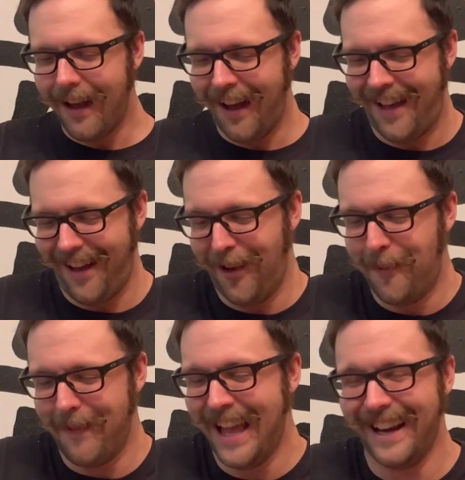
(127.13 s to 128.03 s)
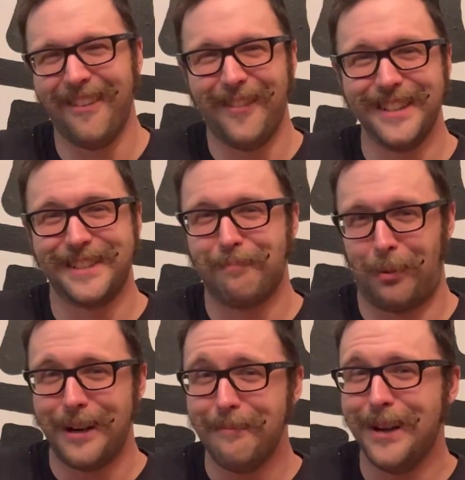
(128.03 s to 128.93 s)
And it was
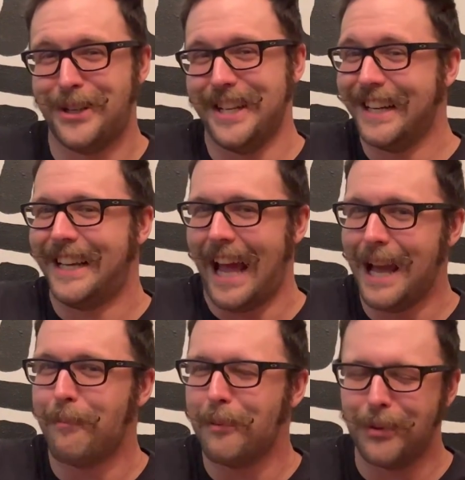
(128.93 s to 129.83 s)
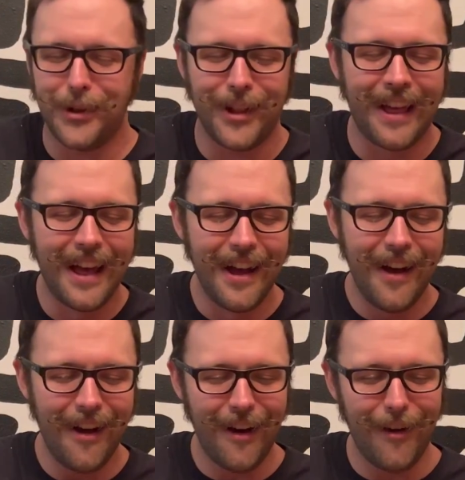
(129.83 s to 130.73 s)
pretty much incapable
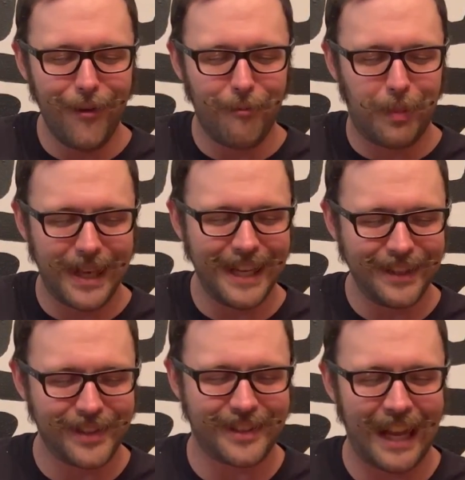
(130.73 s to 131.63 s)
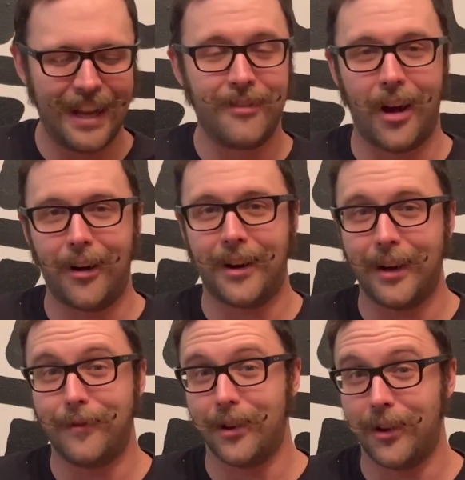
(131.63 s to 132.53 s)
of being stained dark
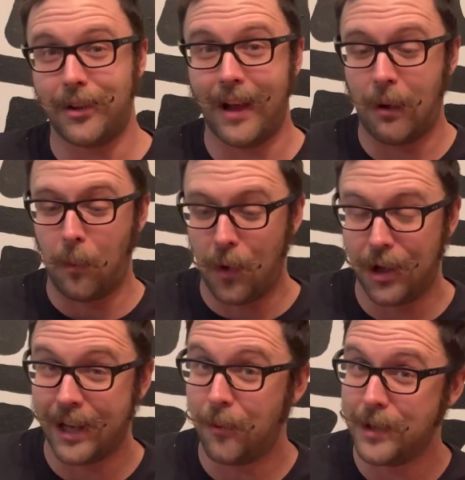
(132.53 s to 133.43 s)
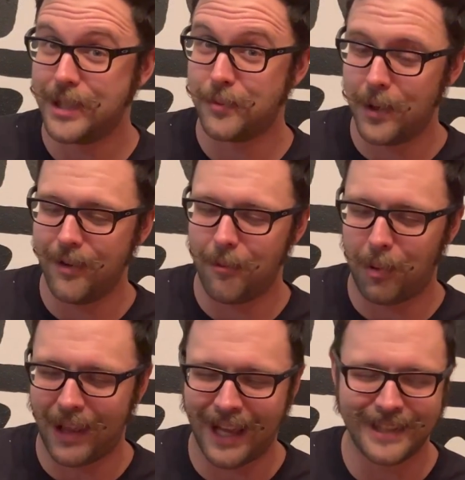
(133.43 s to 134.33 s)
enough to look like walnut, which is one of the
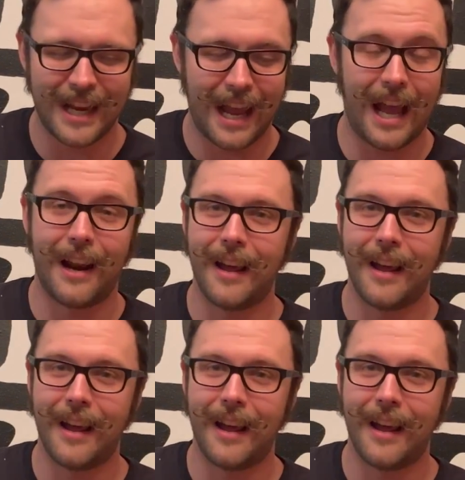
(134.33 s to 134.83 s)
plans I had.